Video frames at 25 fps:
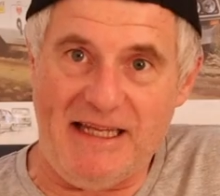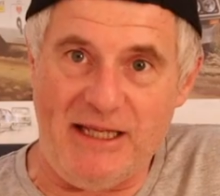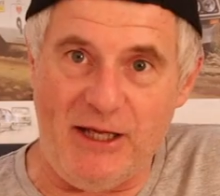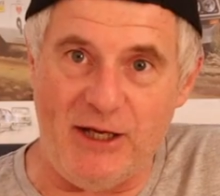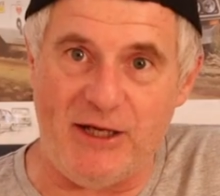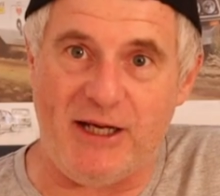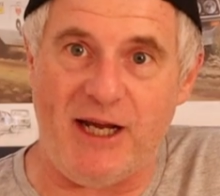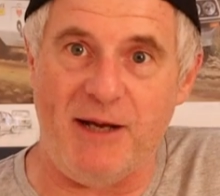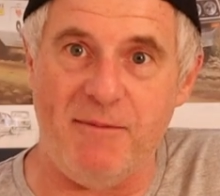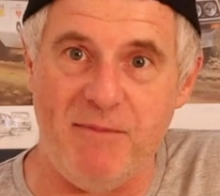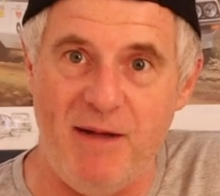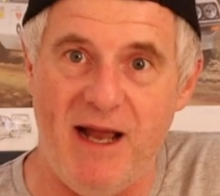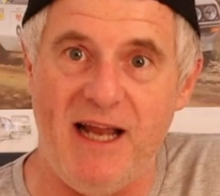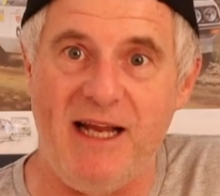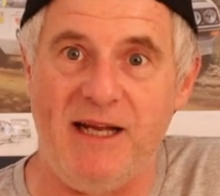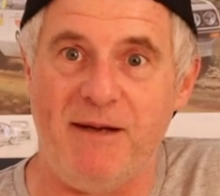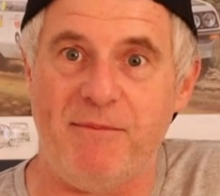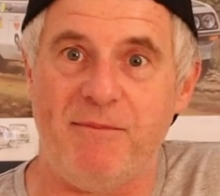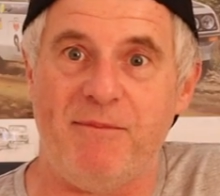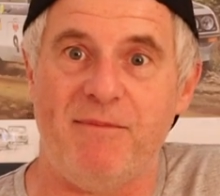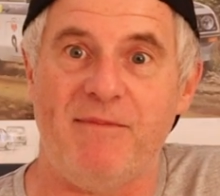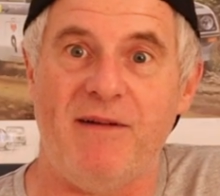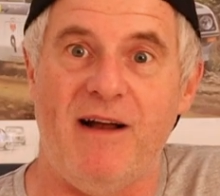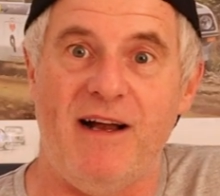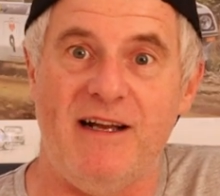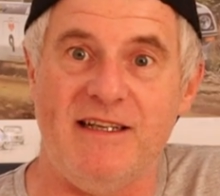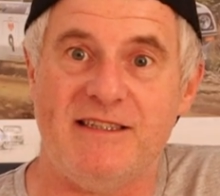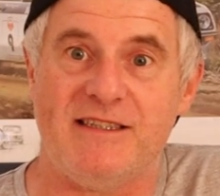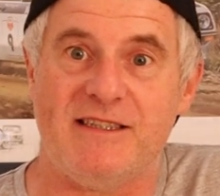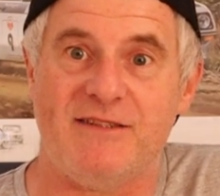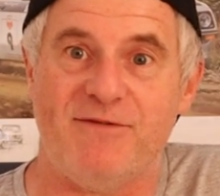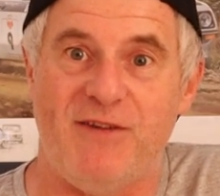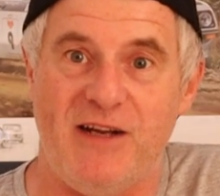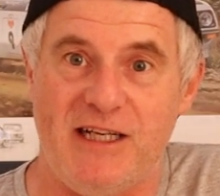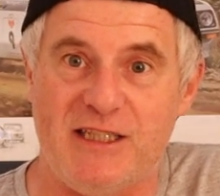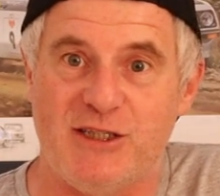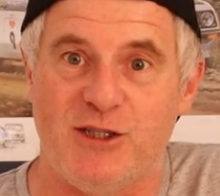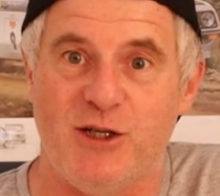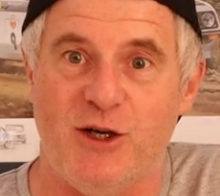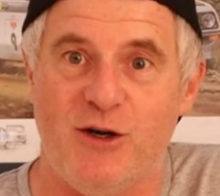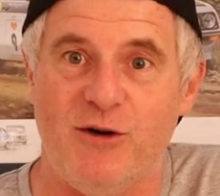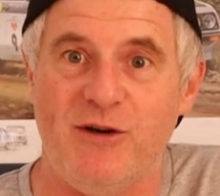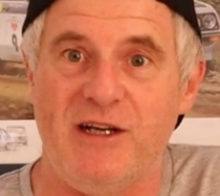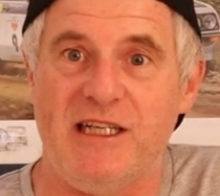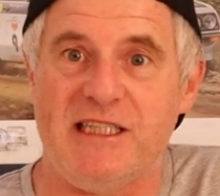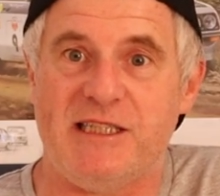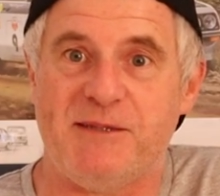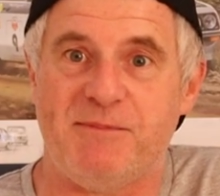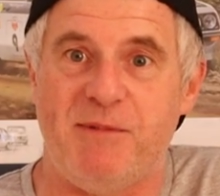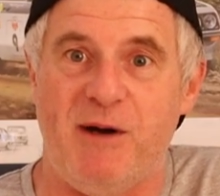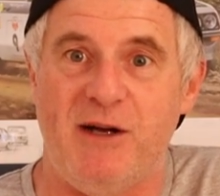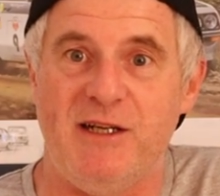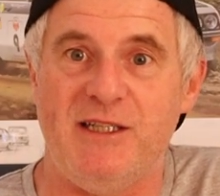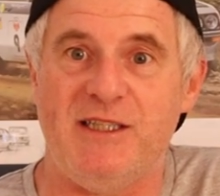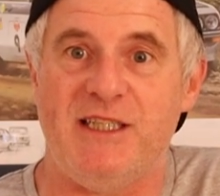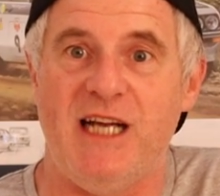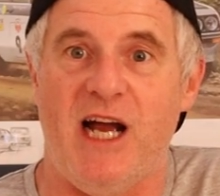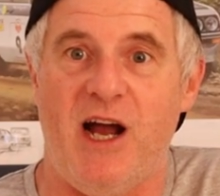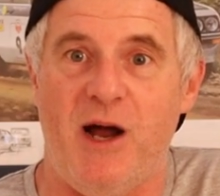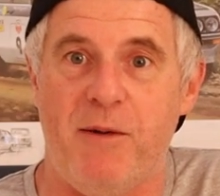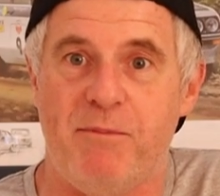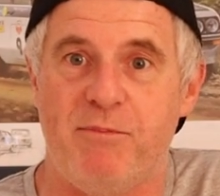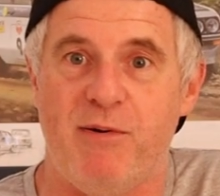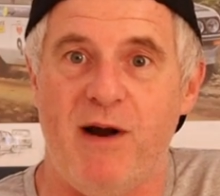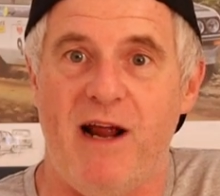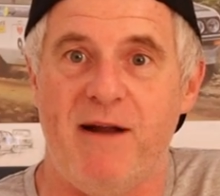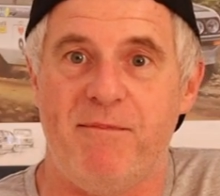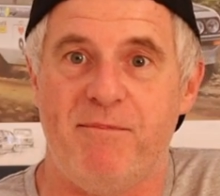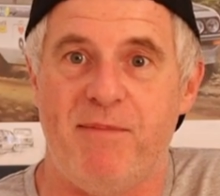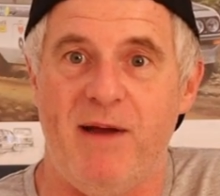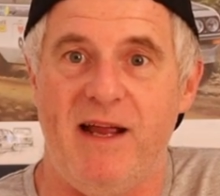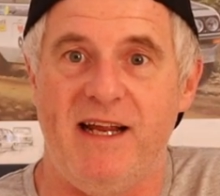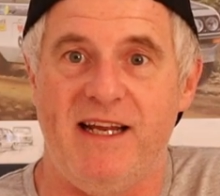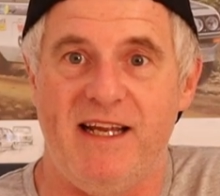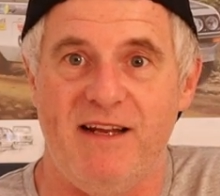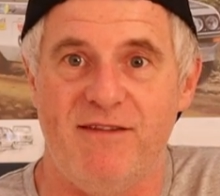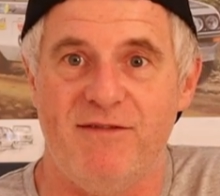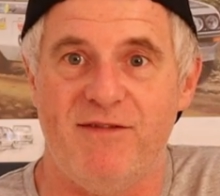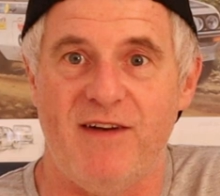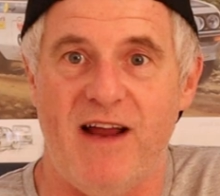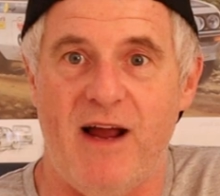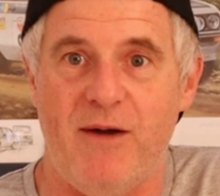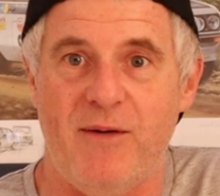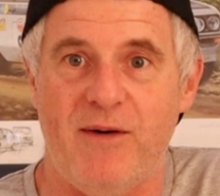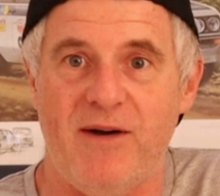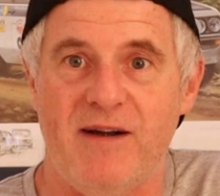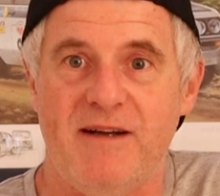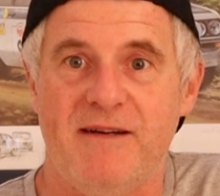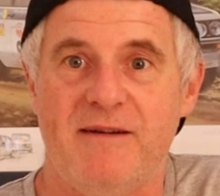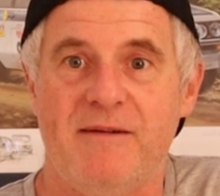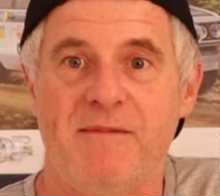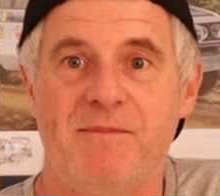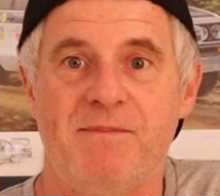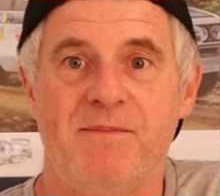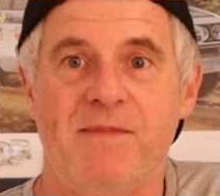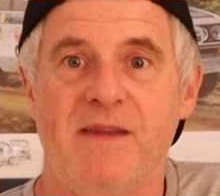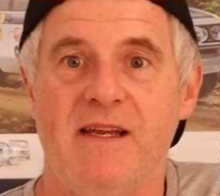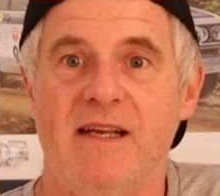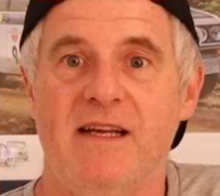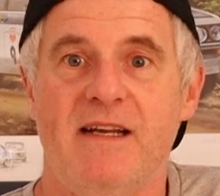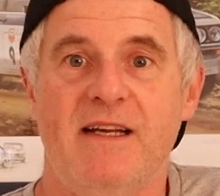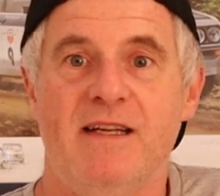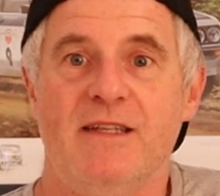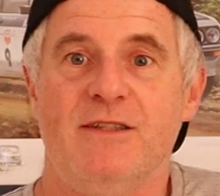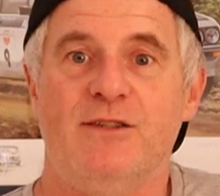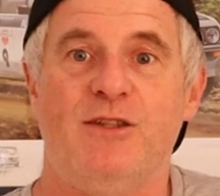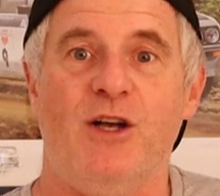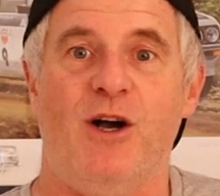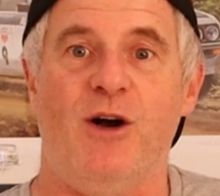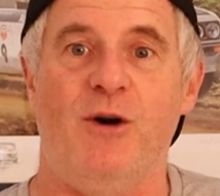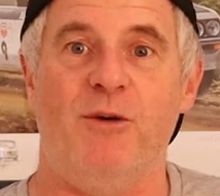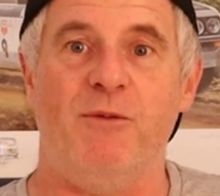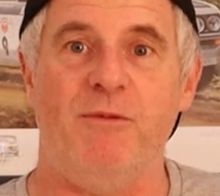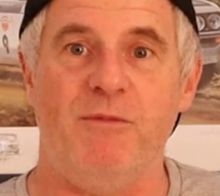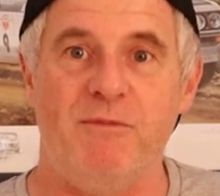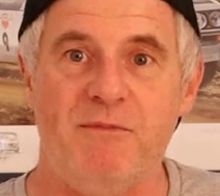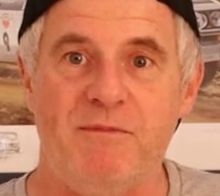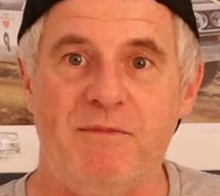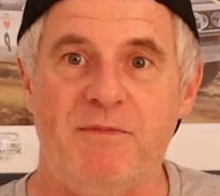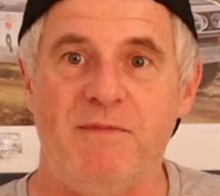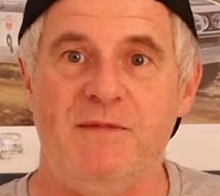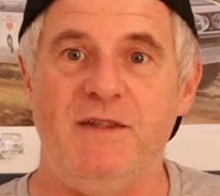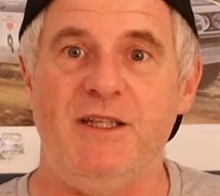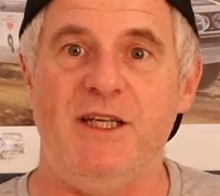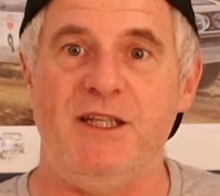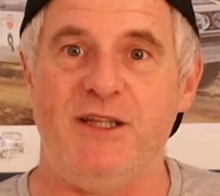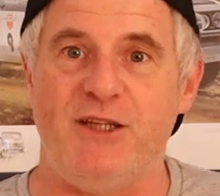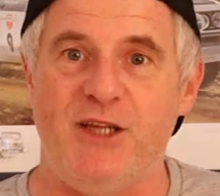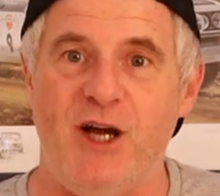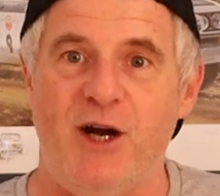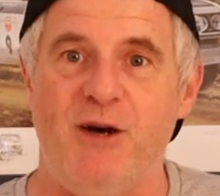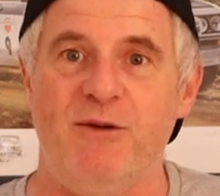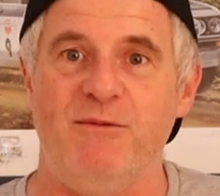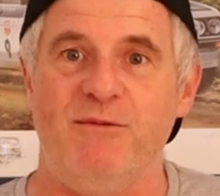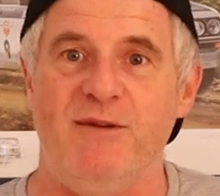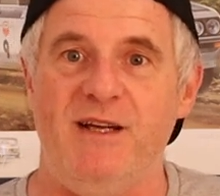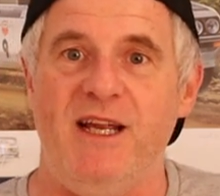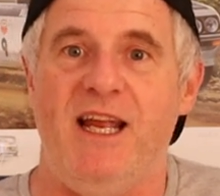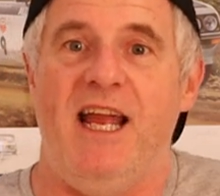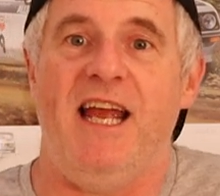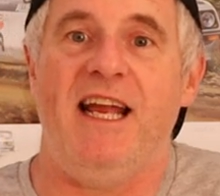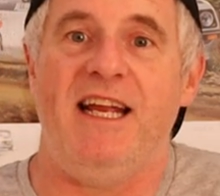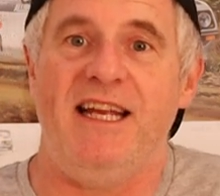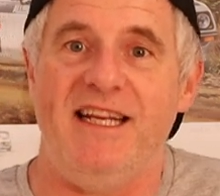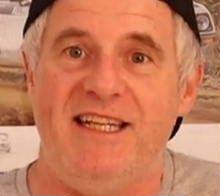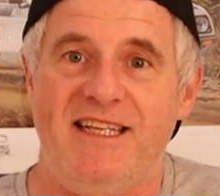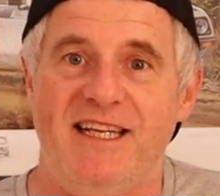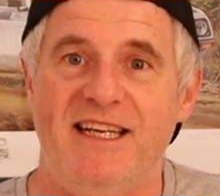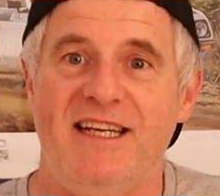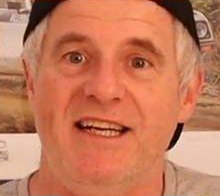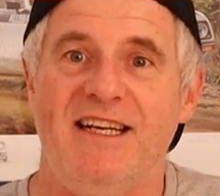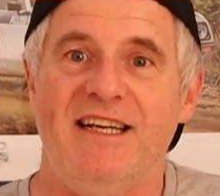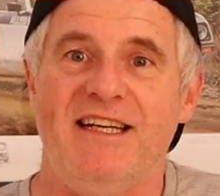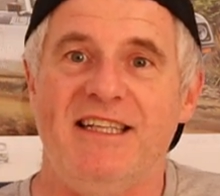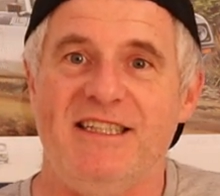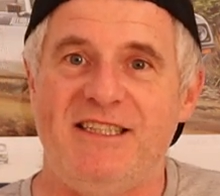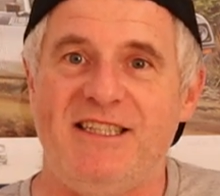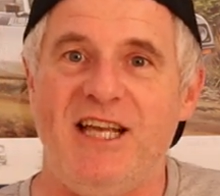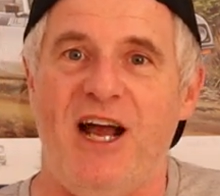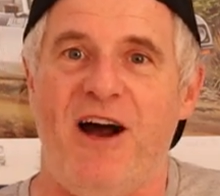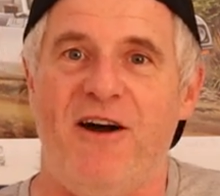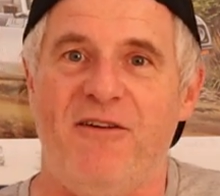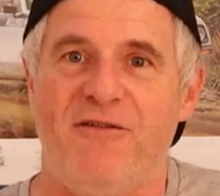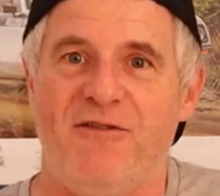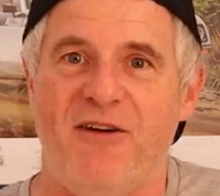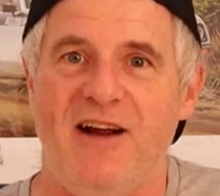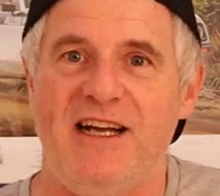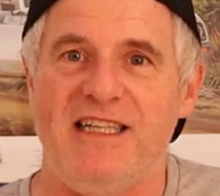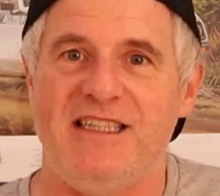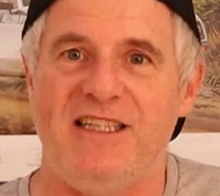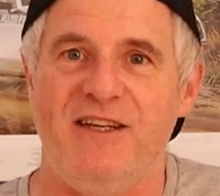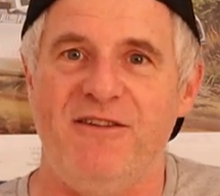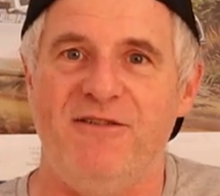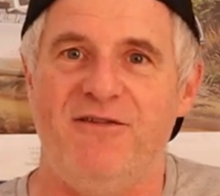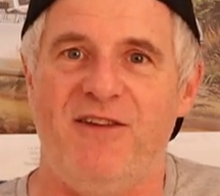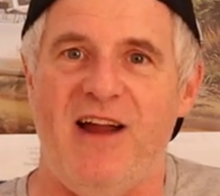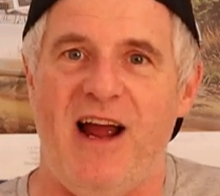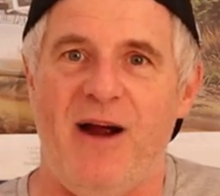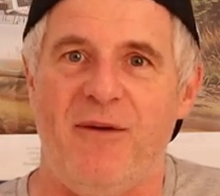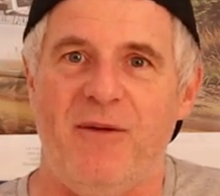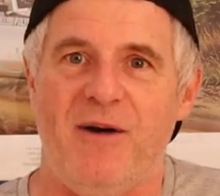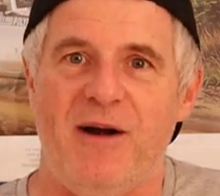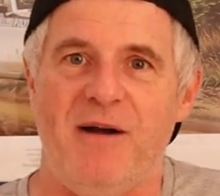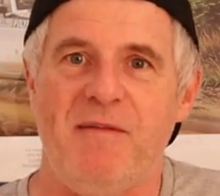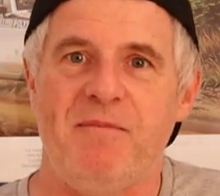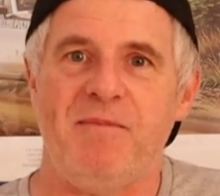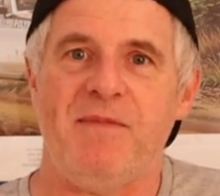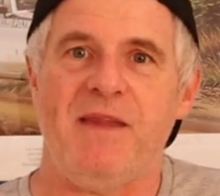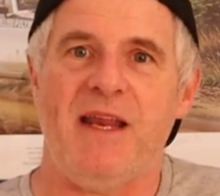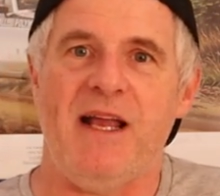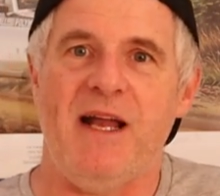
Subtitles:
you can make a Victoria sponge out of bread baking flour. So you don't need self-raising flour.